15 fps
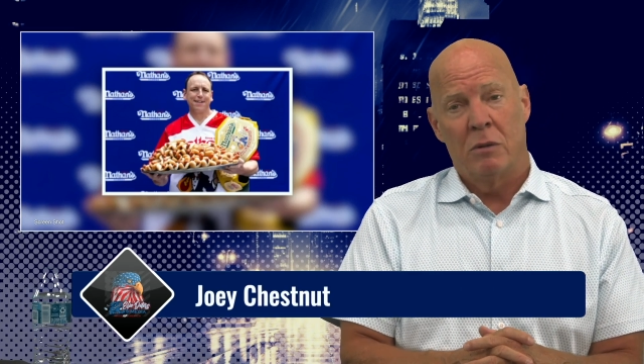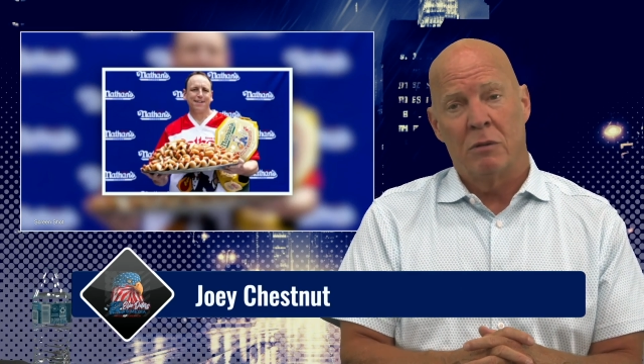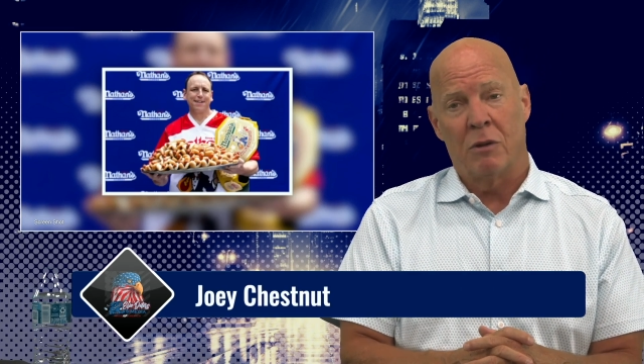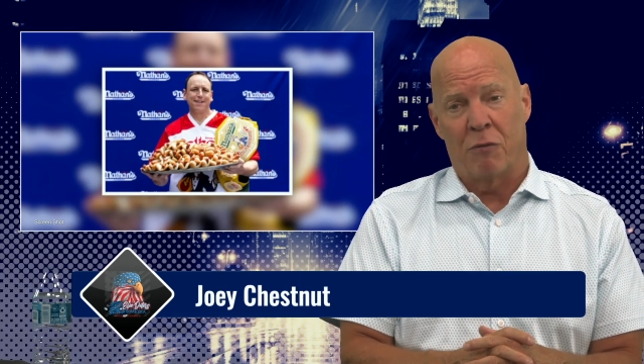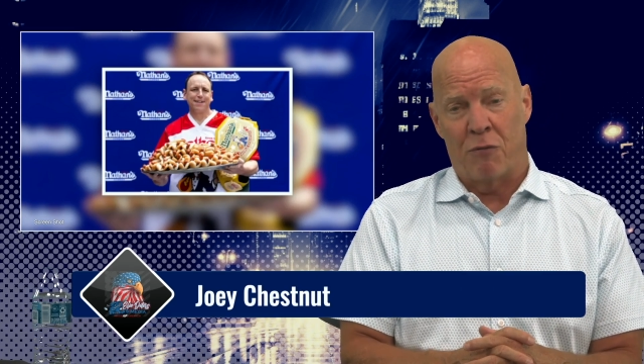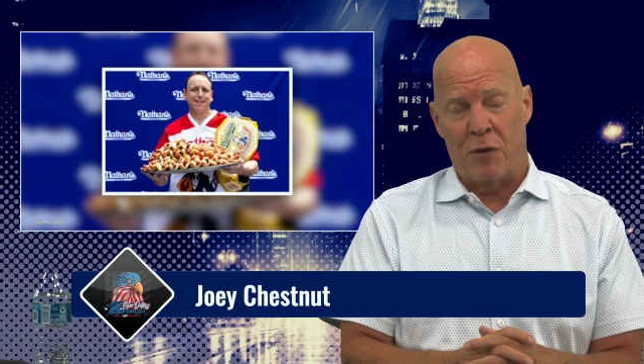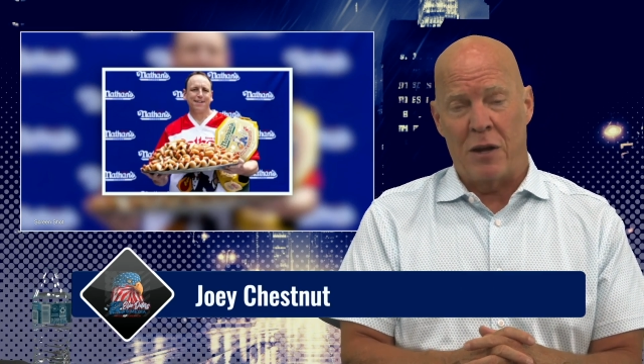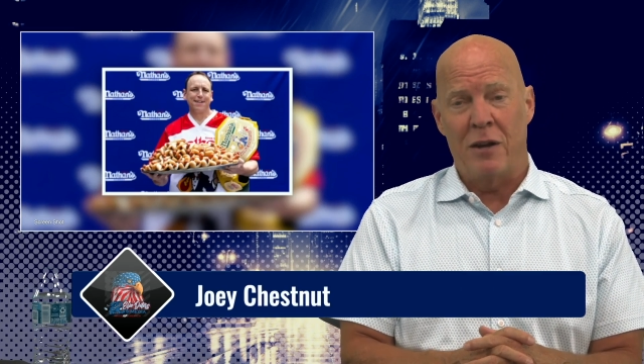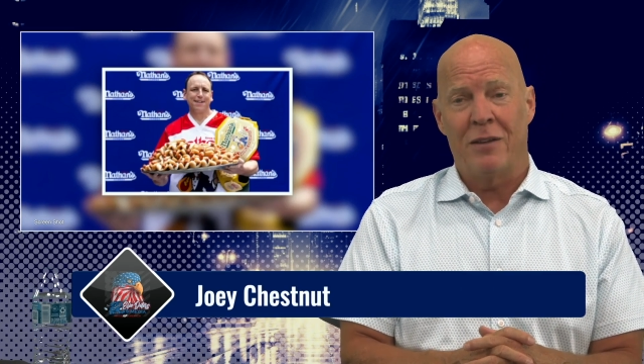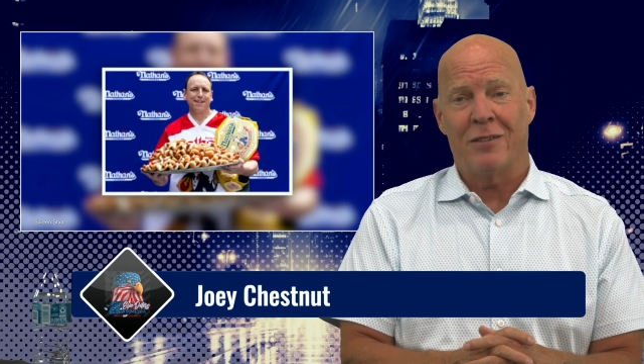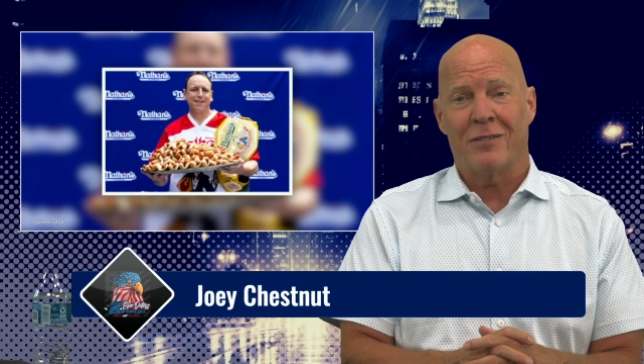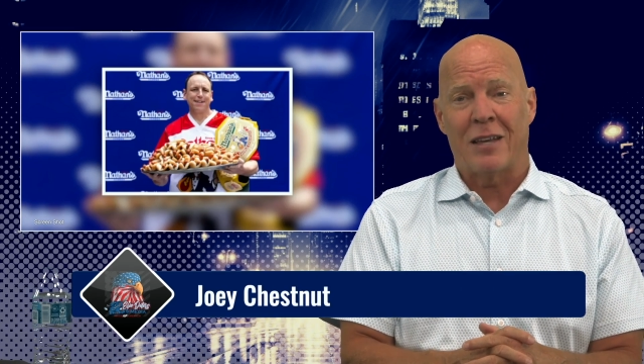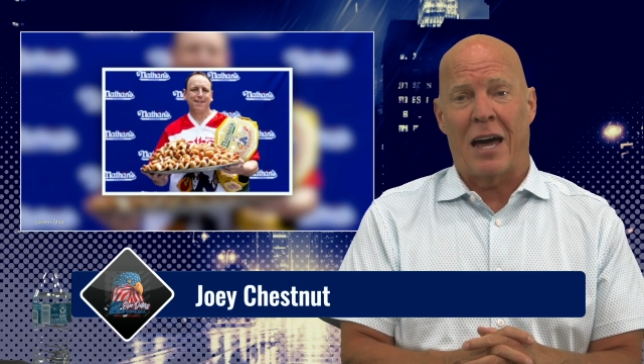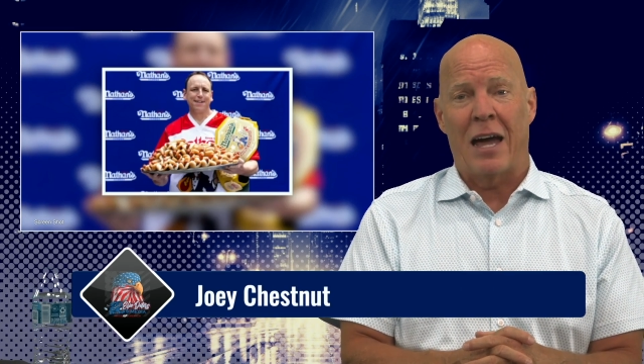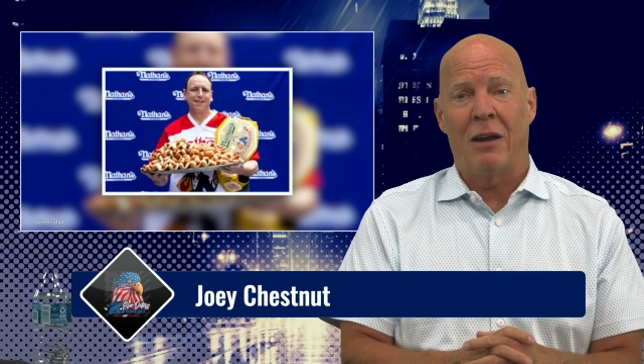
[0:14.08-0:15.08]
defend
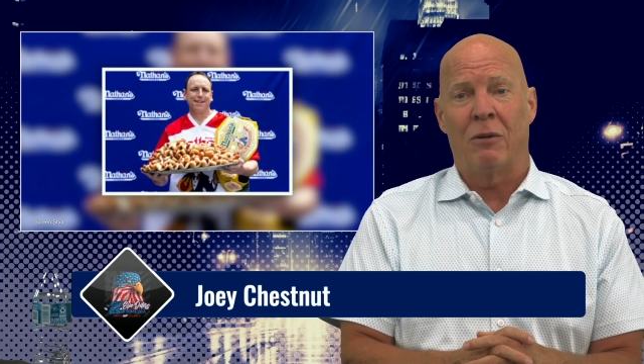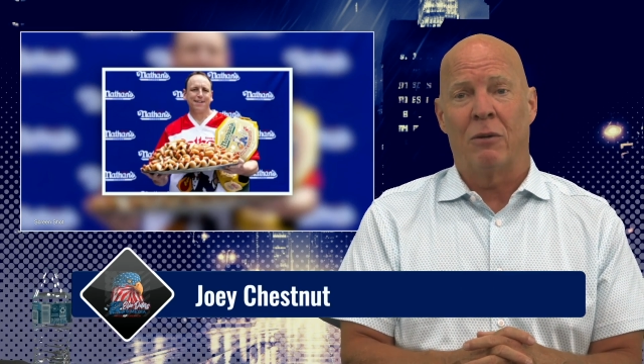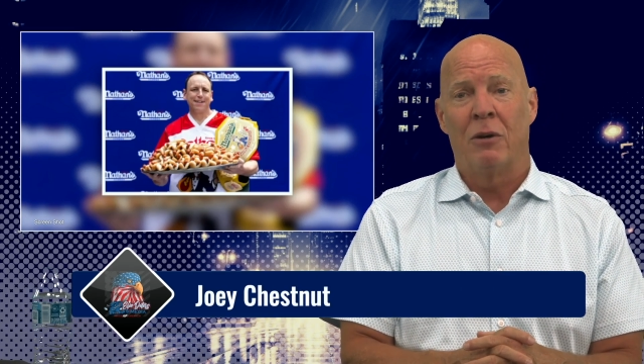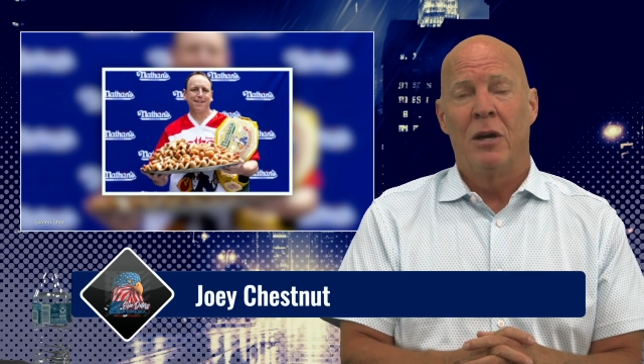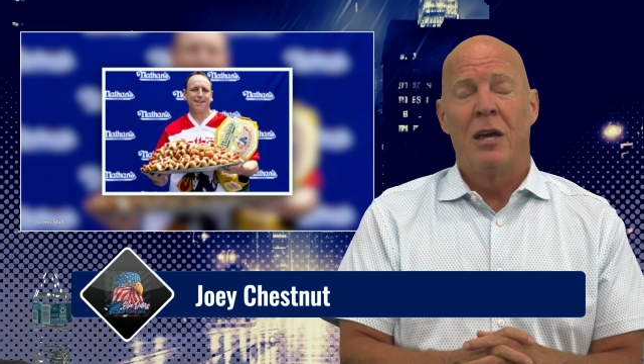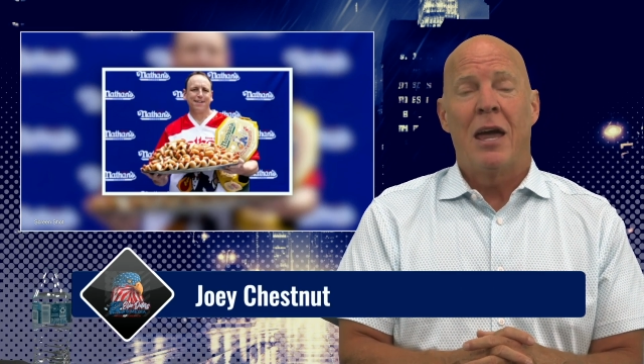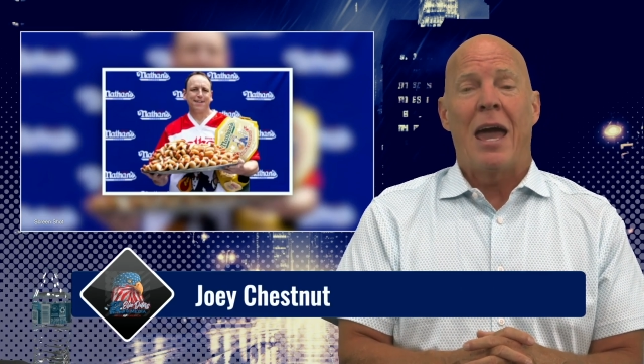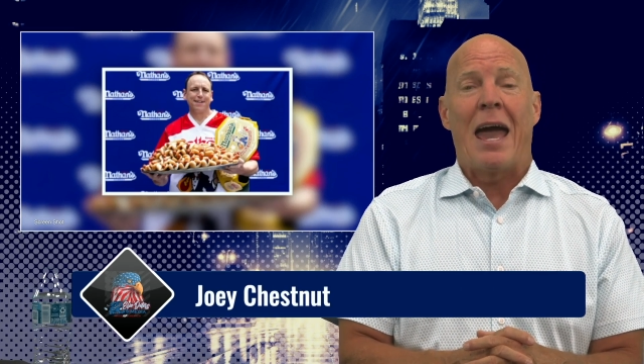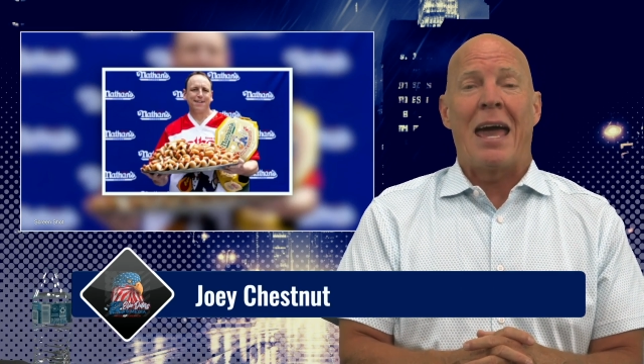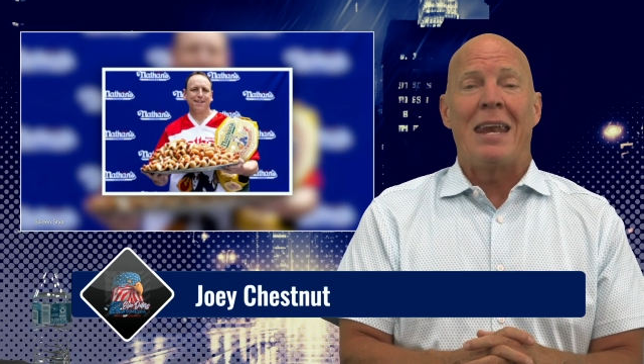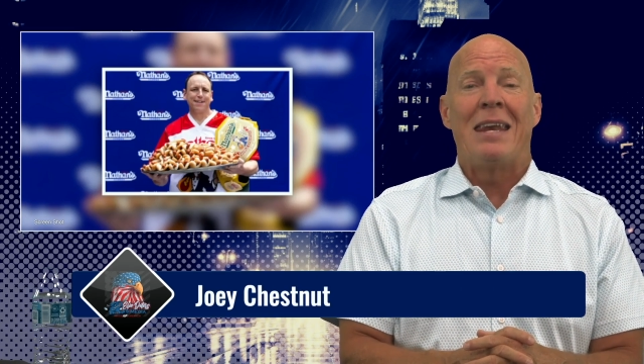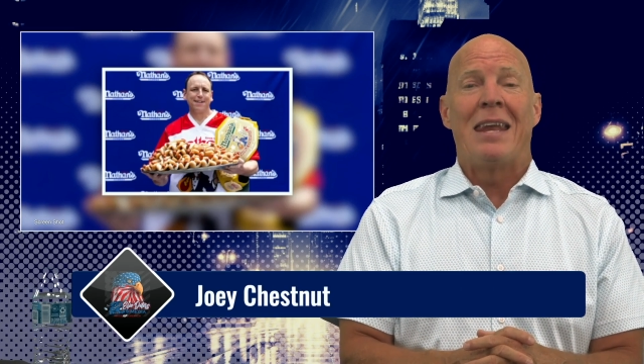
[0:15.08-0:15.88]
his title at